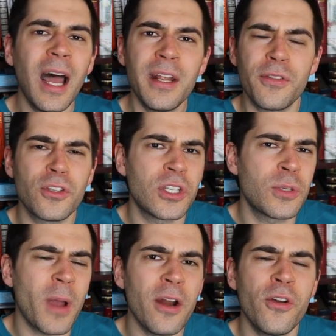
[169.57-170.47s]
honey, there's a
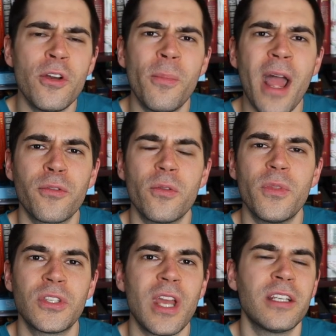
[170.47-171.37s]
spider in your bathroom
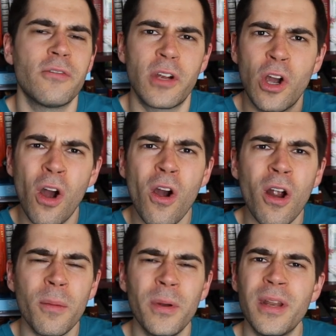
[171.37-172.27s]
the size of a
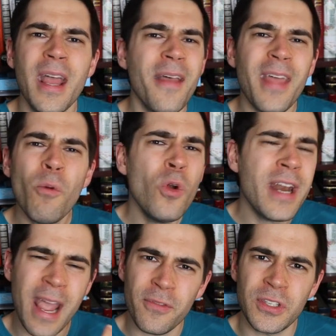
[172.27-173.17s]
car, but that
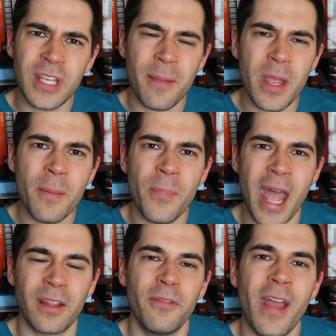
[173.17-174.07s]
wouldn't have the same
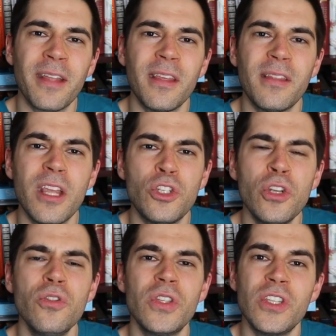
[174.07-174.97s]
impact. The fact that they
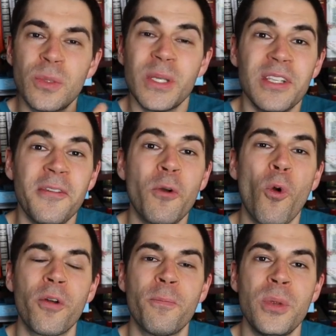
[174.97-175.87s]
choose the specific
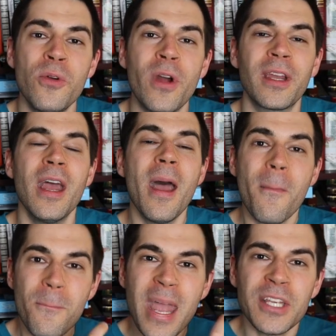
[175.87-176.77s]
word Buick
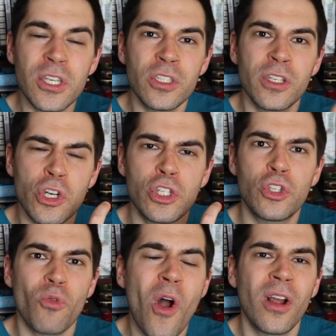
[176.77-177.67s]
makes it such a
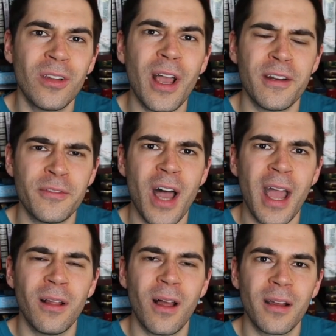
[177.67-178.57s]
strong line of
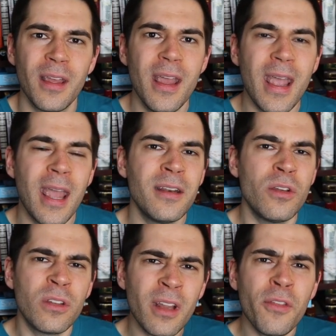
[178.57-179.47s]
dialogue. And
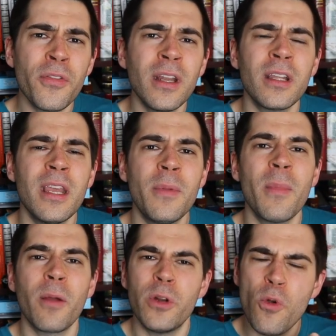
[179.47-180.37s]
another thing to keep in
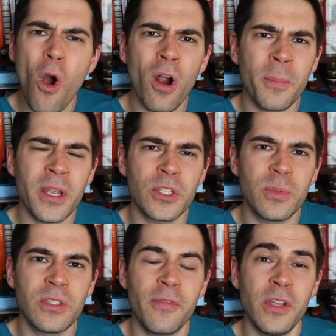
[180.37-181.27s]
mind when you are being
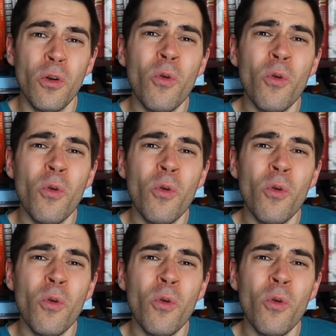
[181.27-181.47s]
specific, you